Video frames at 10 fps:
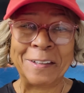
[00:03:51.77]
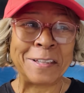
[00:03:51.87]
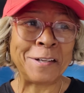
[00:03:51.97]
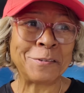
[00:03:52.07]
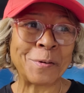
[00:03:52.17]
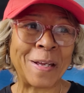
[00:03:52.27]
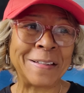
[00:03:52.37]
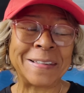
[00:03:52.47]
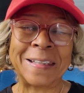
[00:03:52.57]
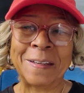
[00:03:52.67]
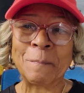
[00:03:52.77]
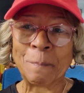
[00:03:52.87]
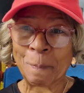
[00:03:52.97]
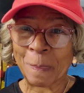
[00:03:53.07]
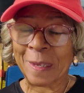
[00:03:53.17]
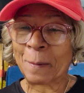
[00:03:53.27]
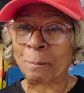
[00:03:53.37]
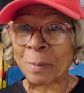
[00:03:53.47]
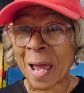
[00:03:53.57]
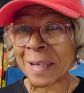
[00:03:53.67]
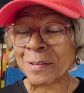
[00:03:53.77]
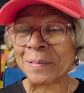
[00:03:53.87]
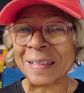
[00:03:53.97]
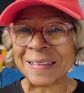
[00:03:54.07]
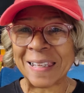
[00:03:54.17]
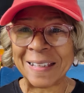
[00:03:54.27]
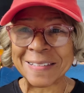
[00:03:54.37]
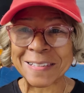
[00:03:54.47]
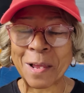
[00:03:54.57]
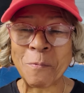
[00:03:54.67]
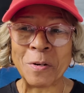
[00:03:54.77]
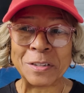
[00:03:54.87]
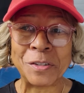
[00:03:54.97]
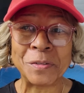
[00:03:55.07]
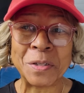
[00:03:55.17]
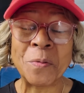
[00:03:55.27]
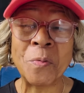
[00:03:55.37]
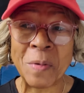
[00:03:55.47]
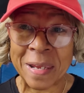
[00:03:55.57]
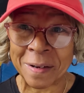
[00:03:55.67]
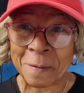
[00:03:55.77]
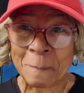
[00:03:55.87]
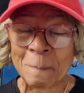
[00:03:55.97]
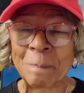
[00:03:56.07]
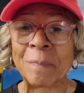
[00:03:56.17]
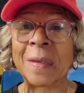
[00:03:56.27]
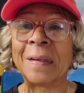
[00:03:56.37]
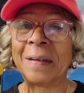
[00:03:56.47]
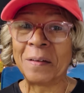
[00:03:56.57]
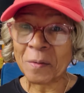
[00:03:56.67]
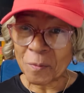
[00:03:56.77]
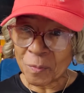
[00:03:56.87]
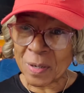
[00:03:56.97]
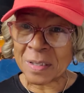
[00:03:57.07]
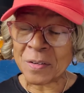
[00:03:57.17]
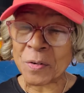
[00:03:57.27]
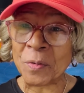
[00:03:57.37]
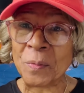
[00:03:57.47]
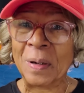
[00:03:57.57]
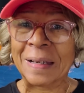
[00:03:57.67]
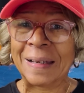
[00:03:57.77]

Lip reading: They're trying to buy you the things they want you to wear when you